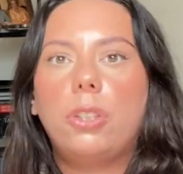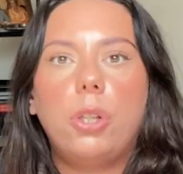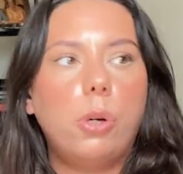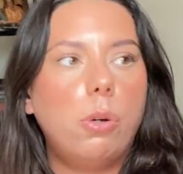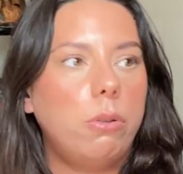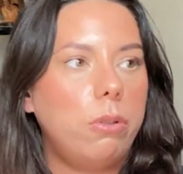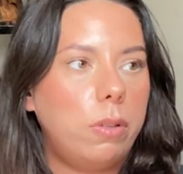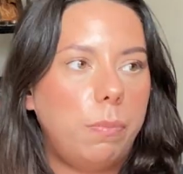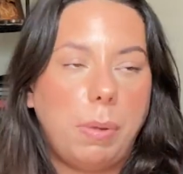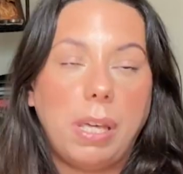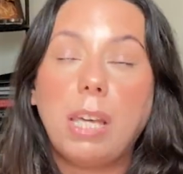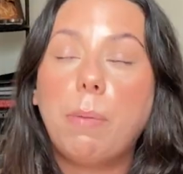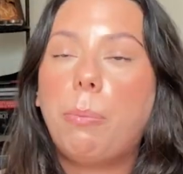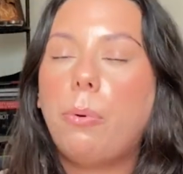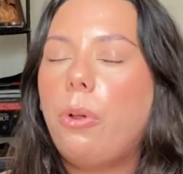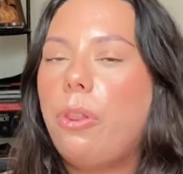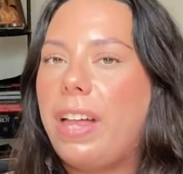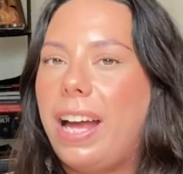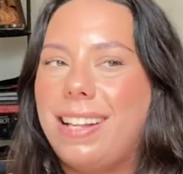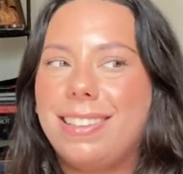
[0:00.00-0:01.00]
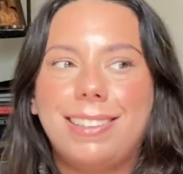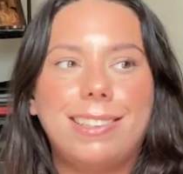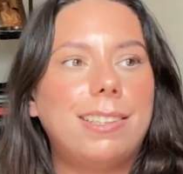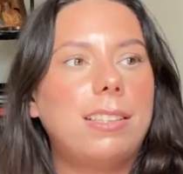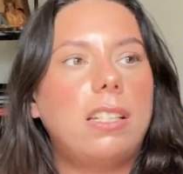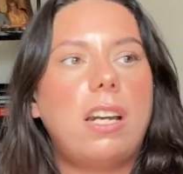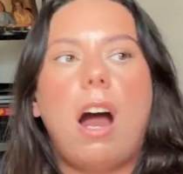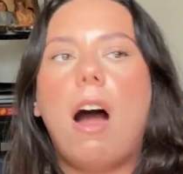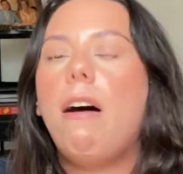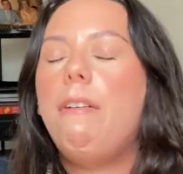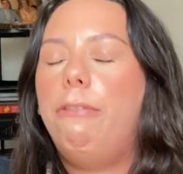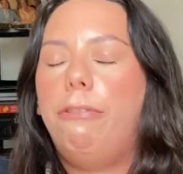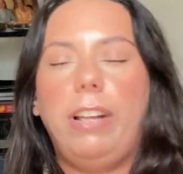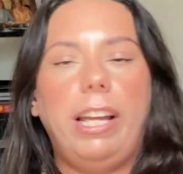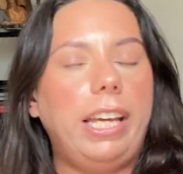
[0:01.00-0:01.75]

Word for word: those people, that stuff,